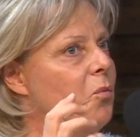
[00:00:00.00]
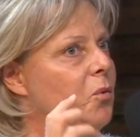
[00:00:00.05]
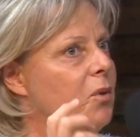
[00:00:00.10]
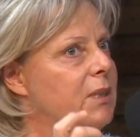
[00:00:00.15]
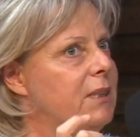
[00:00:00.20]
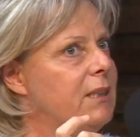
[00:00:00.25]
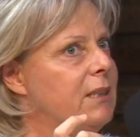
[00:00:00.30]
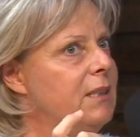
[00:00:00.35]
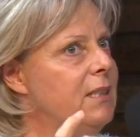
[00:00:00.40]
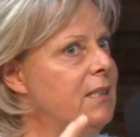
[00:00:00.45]

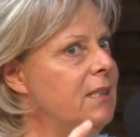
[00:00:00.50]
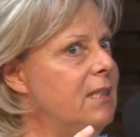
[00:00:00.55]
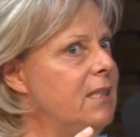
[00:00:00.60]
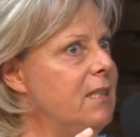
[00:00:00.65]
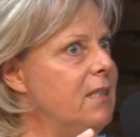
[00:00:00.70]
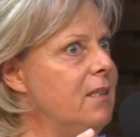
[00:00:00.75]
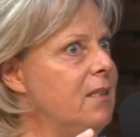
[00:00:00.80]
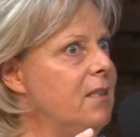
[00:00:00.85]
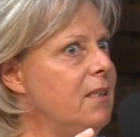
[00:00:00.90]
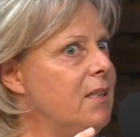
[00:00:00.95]

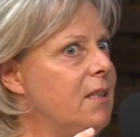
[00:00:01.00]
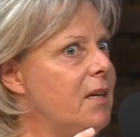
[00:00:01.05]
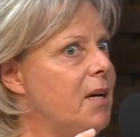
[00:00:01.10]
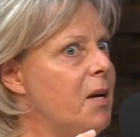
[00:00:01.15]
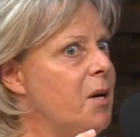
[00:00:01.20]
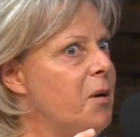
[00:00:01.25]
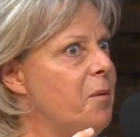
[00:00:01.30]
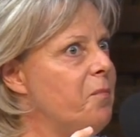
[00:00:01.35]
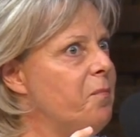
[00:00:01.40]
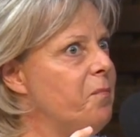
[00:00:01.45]
sitting
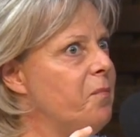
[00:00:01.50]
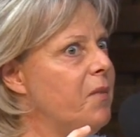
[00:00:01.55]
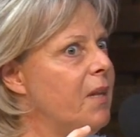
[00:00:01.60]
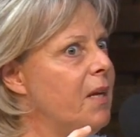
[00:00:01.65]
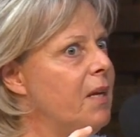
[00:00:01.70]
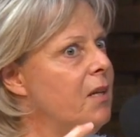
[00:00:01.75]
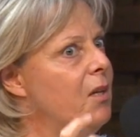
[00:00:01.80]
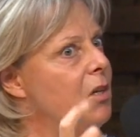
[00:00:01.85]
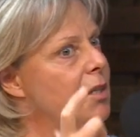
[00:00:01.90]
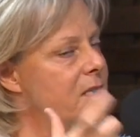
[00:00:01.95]

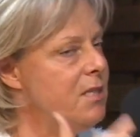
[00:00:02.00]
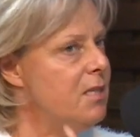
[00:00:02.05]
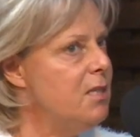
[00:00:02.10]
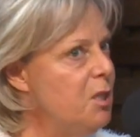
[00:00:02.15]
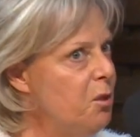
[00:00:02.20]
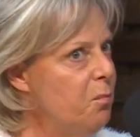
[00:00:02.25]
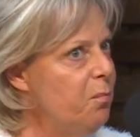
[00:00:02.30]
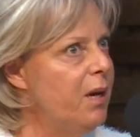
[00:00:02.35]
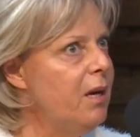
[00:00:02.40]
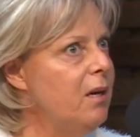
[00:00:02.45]

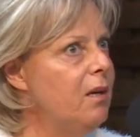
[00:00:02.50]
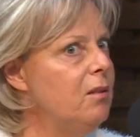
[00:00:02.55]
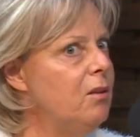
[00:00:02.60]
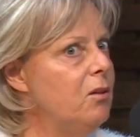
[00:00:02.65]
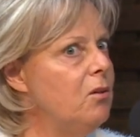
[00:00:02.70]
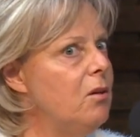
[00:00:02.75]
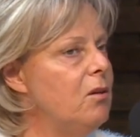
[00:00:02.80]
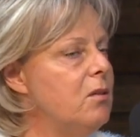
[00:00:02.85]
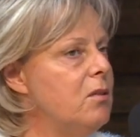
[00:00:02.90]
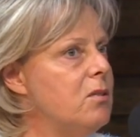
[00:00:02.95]
back in the
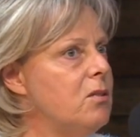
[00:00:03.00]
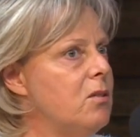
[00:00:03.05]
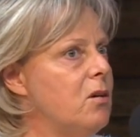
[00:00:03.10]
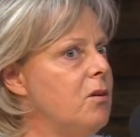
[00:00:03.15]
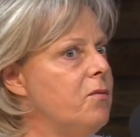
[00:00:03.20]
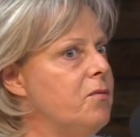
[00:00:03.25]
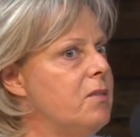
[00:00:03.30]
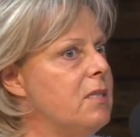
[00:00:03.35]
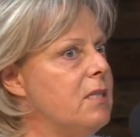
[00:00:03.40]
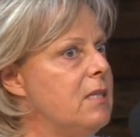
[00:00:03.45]
doctor's
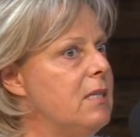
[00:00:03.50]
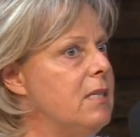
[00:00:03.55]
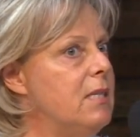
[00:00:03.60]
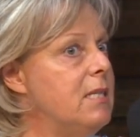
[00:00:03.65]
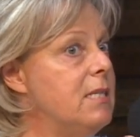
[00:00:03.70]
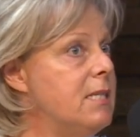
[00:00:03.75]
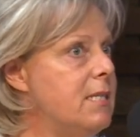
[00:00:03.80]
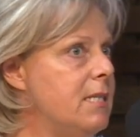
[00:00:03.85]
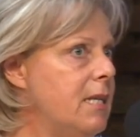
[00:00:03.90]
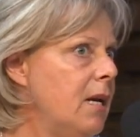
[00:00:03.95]
office, and
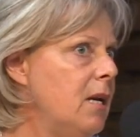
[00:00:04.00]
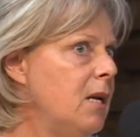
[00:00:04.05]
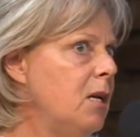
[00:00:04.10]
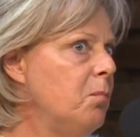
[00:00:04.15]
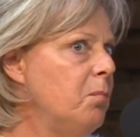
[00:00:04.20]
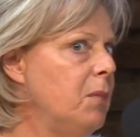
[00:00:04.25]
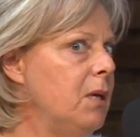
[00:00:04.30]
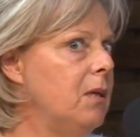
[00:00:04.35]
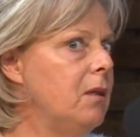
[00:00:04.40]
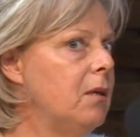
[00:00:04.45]
he's
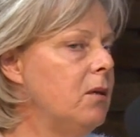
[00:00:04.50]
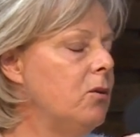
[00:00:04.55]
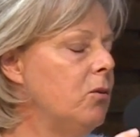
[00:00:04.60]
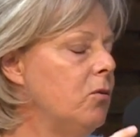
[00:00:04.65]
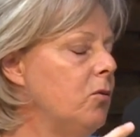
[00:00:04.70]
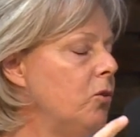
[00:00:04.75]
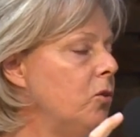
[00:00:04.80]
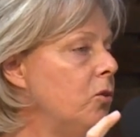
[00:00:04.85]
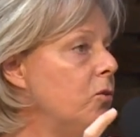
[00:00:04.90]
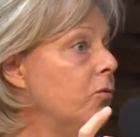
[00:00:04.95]
telling me that,
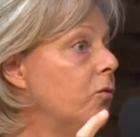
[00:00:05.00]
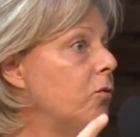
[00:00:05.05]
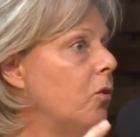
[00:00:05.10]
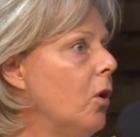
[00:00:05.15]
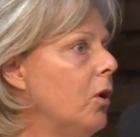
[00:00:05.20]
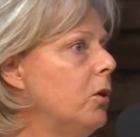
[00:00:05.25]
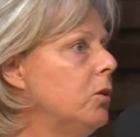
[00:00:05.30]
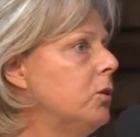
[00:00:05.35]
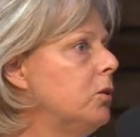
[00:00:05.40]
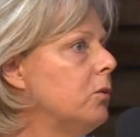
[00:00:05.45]
look, you've
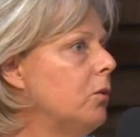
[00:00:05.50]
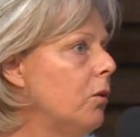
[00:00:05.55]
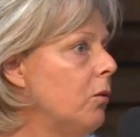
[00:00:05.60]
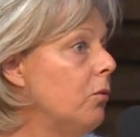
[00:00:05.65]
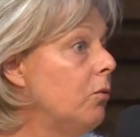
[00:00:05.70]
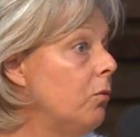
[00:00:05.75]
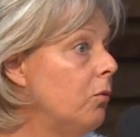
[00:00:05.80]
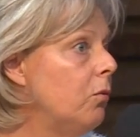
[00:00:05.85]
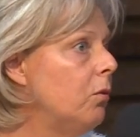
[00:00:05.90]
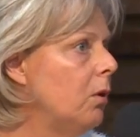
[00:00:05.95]
got to go
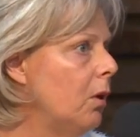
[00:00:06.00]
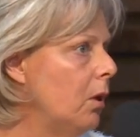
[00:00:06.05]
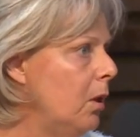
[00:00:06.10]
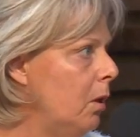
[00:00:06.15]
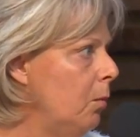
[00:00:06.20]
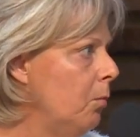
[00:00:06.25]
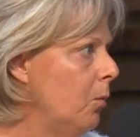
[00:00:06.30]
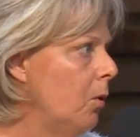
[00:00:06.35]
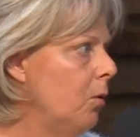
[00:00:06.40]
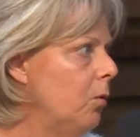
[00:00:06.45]
through the
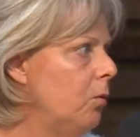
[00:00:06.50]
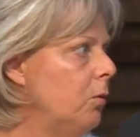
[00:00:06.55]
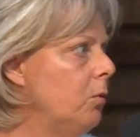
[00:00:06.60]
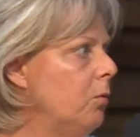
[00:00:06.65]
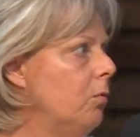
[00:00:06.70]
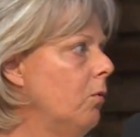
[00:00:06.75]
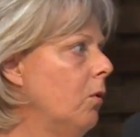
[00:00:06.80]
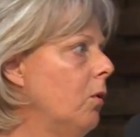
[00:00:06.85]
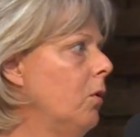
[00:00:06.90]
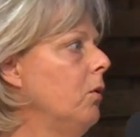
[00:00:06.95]
chemo,
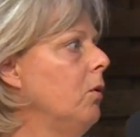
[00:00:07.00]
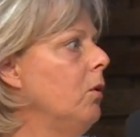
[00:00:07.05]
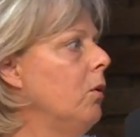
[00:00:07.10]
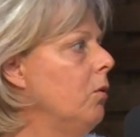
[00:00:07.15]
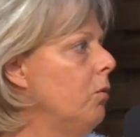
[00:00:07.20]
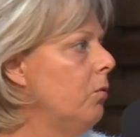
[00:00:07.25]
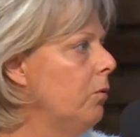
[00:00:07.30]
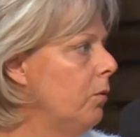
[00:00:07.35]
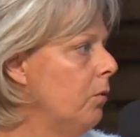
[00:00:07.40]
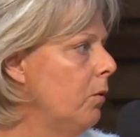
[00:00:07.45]
you've got to
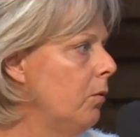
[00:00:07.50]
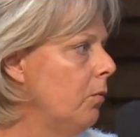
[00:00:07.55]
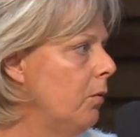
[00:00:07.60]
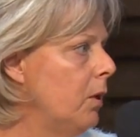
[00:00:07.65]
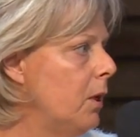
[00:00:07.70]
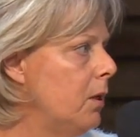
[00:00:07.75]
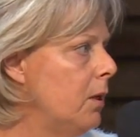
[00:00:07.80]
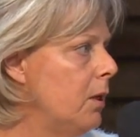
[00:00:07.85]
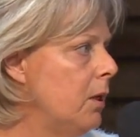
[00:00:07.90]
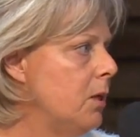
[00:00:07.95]
go through the
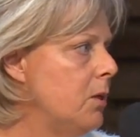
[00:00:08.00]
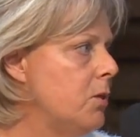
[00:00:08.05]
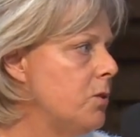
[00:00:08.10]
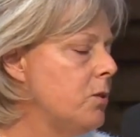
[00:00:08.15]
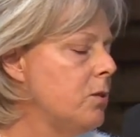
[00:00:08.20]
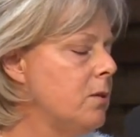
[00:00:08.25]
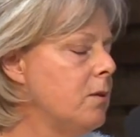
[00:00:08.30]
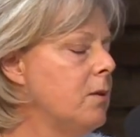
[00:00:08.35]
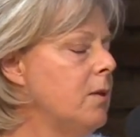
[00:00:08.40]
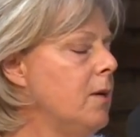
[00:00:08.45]

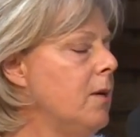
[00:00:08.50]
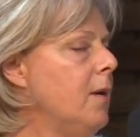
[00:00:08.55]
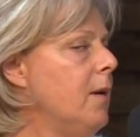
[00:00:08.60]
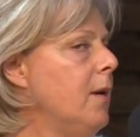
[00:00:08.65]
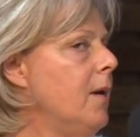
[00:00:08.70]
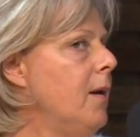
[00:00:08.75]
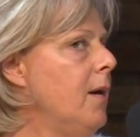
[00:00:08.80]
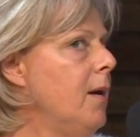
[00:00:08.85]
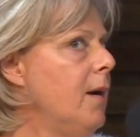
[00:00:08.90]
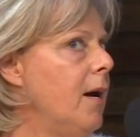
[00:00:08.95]
radiation.
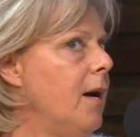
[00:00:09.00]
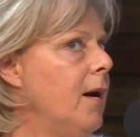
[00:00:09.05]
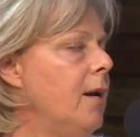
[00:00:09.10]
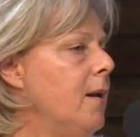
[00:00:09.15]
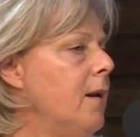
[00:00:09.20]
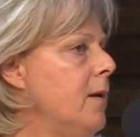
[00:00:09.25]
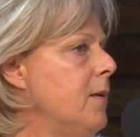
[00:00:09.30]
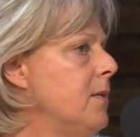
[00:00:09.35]
And I